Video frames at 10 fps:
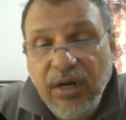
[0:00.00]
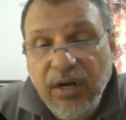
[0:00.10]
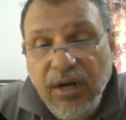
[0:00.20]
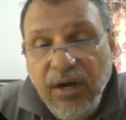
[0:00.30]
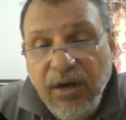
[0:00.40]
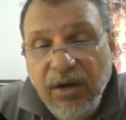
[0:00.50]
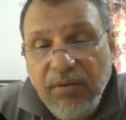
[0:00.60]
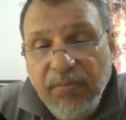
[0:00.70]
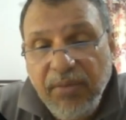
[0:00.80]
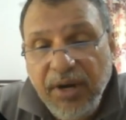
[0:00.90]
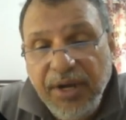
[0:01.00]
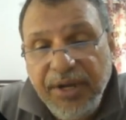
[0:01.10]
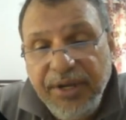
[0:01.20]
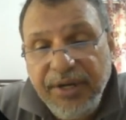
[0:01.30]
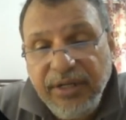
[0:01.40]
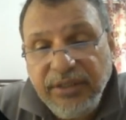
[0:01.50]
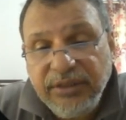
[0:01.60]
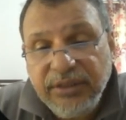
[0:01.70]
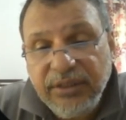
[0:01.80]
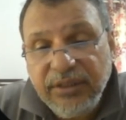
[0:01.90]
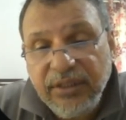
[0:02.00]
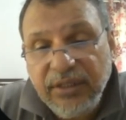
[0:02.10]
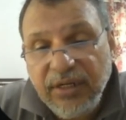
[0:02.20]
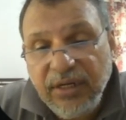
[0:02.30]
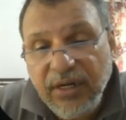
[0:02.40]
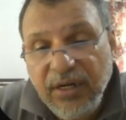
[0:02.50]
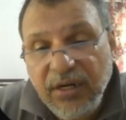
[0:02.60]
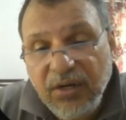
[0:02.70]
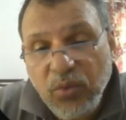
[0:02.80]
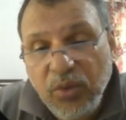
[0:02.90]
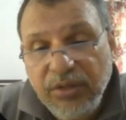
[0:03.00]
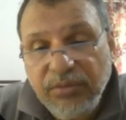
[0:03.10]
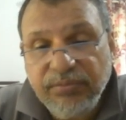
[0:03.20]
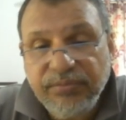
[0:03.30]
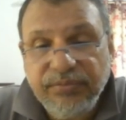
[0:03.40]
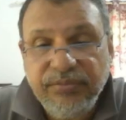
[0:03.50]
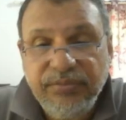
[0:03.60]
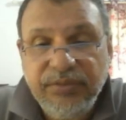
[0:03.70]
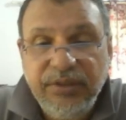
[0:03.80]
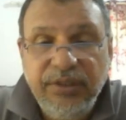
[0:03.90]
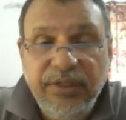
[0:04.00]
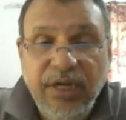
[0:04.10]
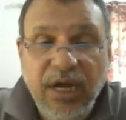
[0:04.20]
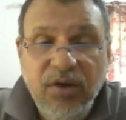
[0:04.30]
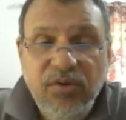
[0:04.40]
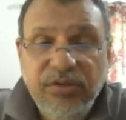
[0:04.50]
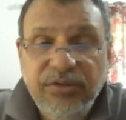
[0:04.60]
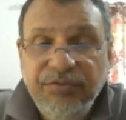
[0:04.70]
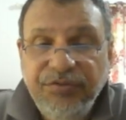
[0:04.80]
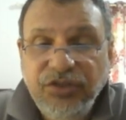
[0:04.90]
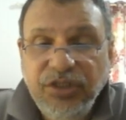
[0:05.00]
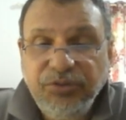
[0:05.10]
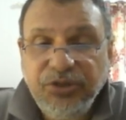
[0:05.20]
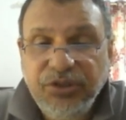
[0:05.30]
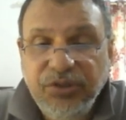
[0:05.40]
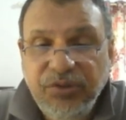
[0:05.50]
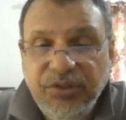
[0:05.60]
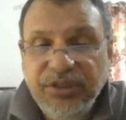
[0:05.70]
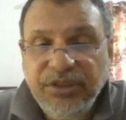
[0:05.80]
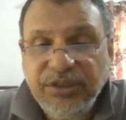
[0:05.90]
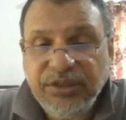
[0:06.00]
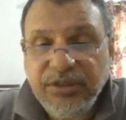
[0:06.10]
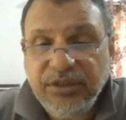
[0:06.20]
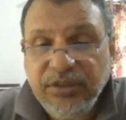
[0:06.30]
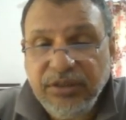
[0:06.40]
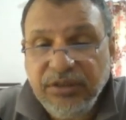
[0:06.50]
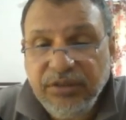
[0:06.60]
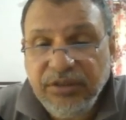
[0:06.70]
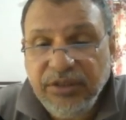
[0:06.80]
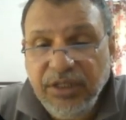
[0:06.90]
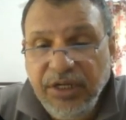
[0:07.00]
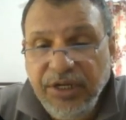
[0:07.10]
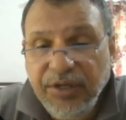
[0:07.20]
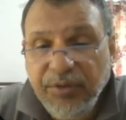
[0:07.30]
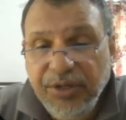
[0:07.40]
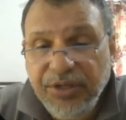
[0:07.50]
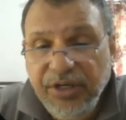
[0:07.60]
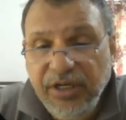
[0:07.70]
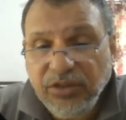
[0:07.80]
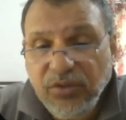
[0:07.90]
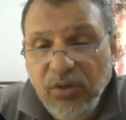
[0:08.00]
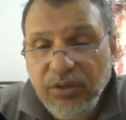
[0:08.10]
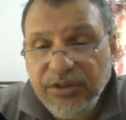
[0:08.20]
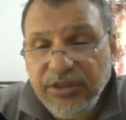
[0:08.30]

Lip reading: R minus R1. Now, if you substitute this third equation, let's call this